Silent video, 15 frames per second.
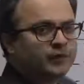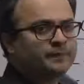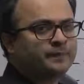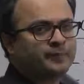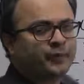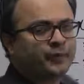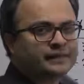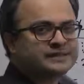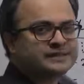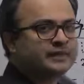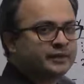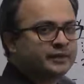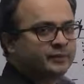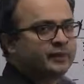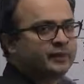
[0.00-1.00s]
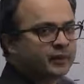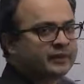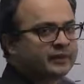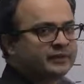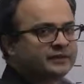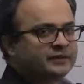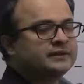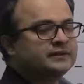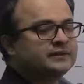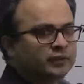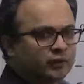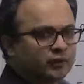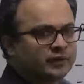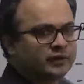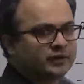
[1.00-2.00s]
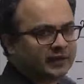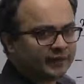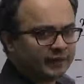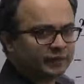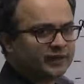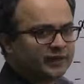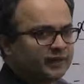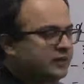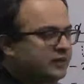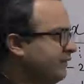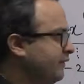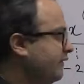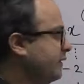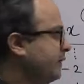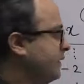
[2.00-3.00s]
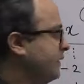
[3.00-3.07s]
points that you plot, the more accurate your graph will be,